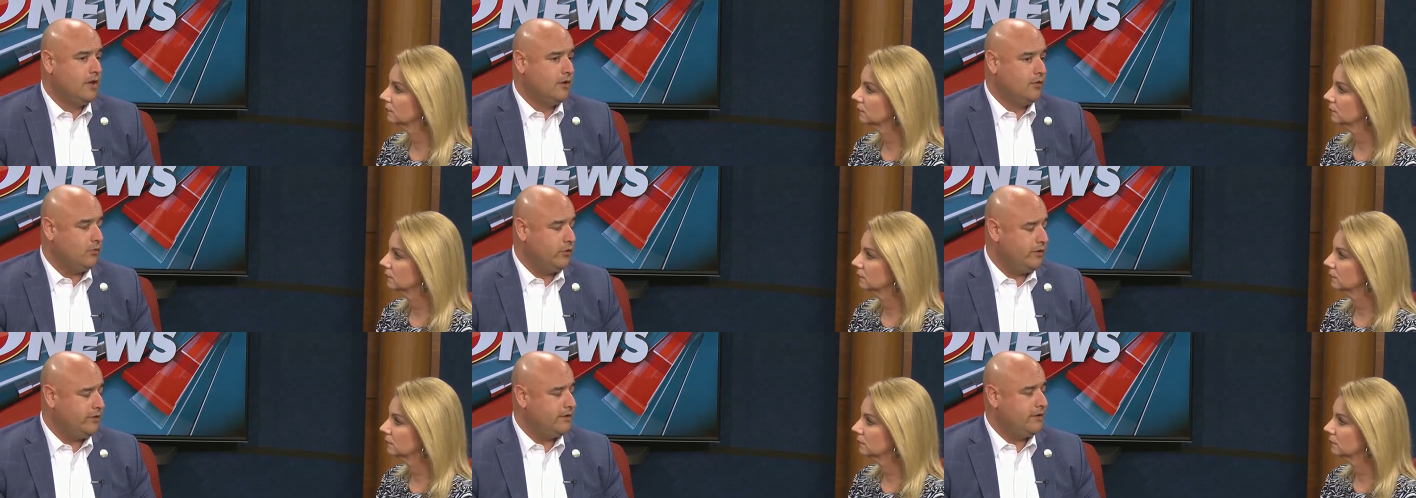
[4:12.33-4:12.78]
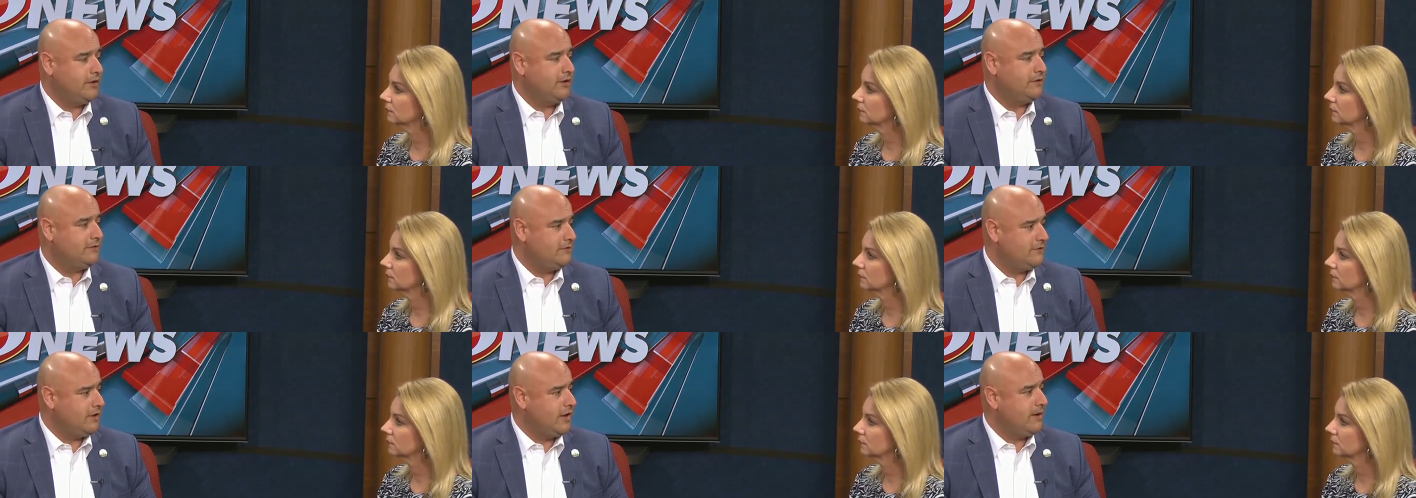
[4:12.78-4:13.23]
Speaker 1: we think
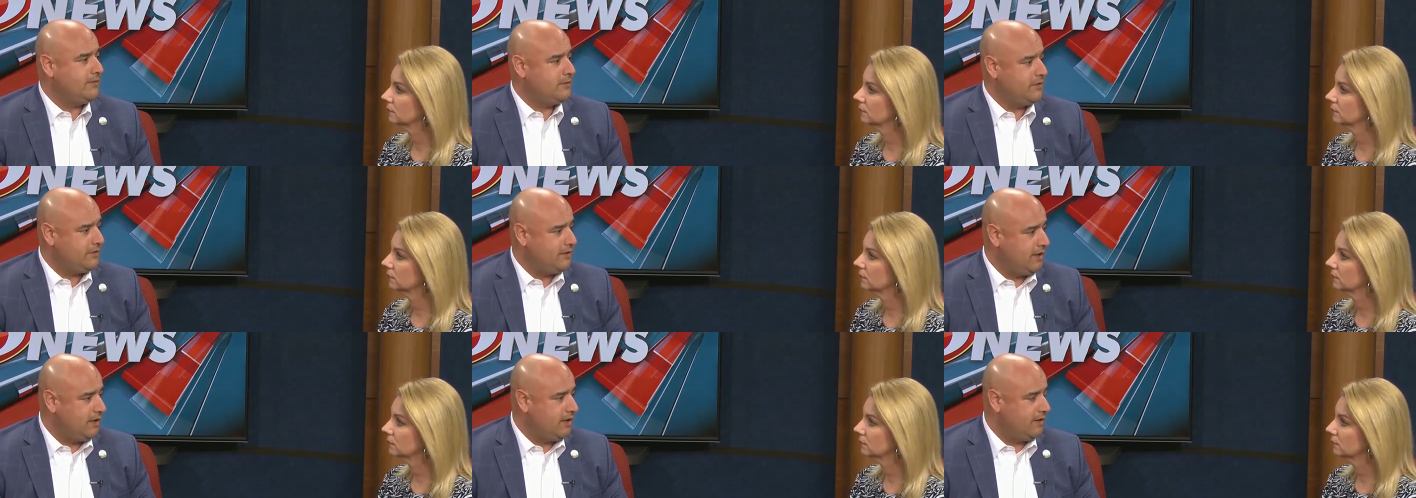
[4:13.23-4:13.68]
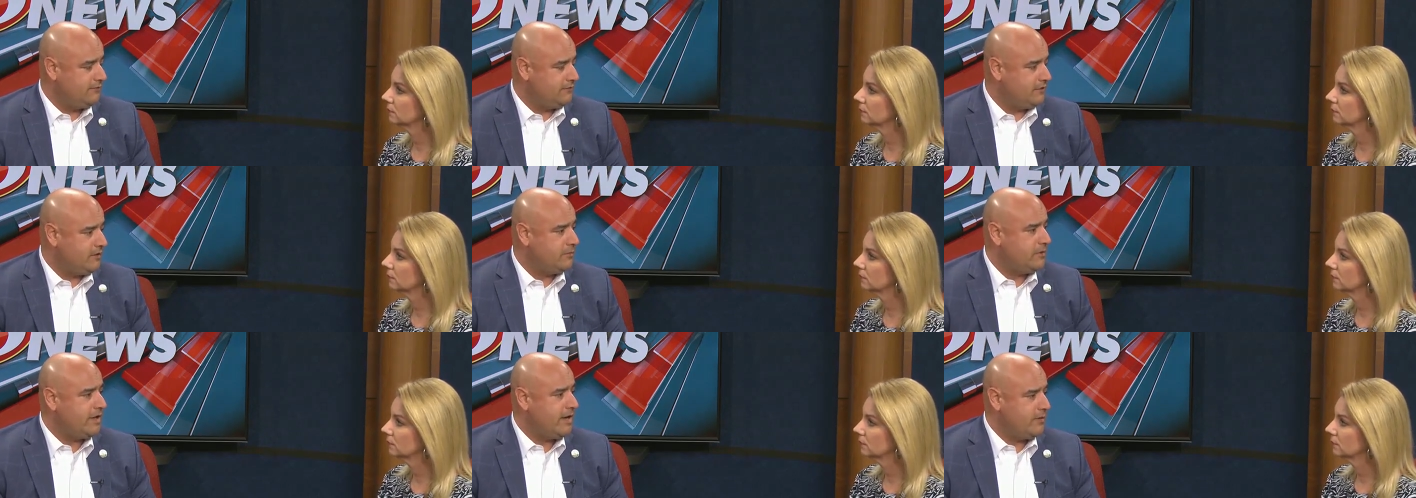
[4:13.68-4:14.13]
it's time that they give
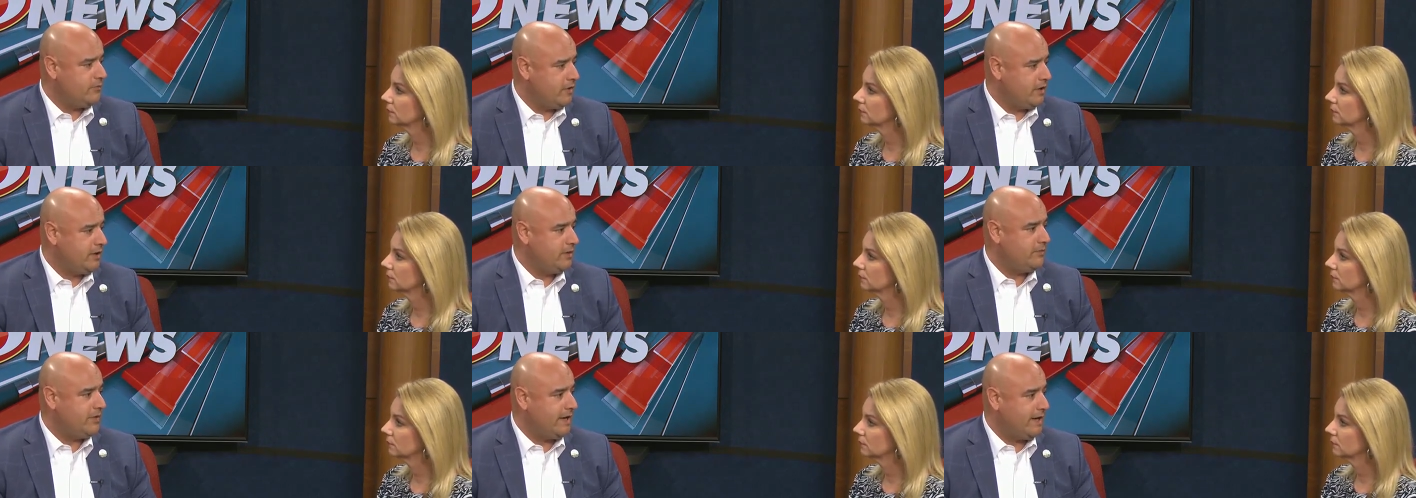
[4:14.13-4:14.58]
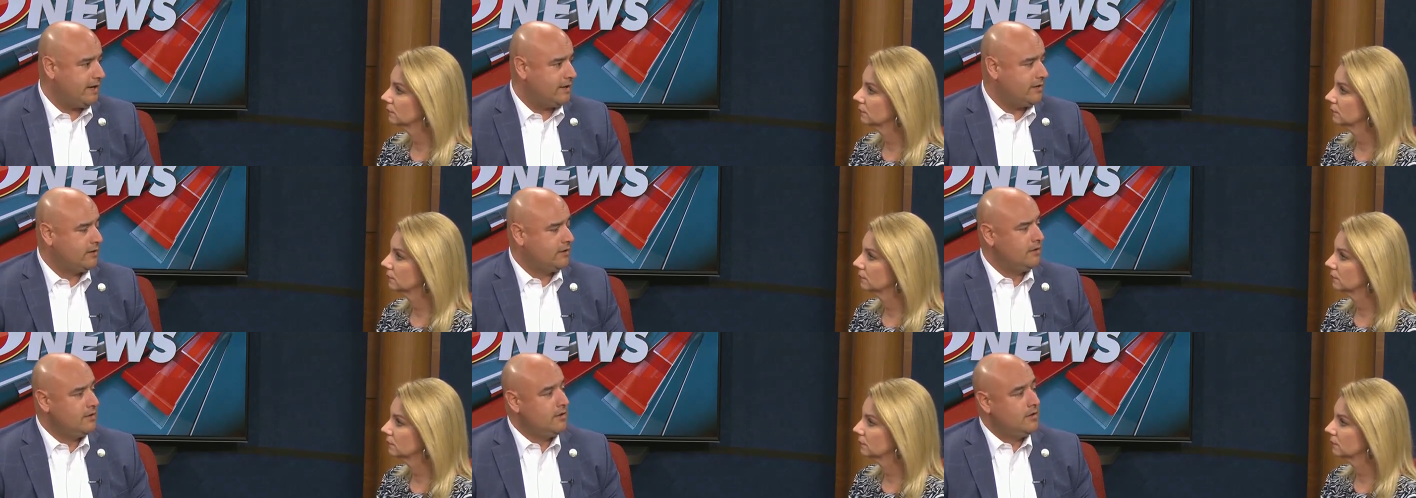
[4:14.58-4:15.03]
some of that money back
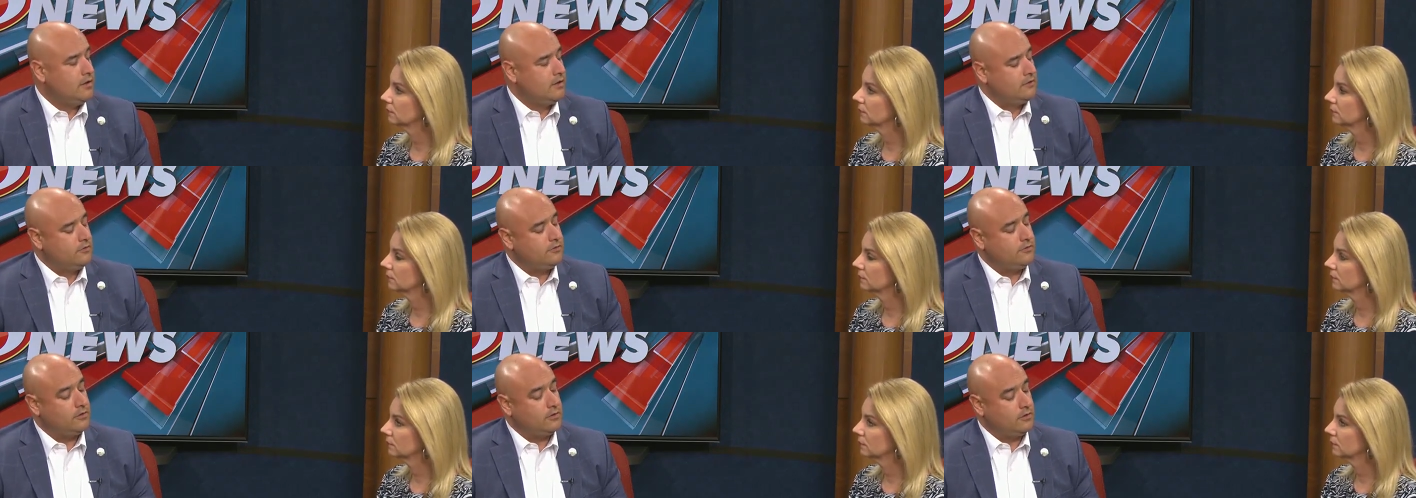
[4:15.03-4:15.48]
to the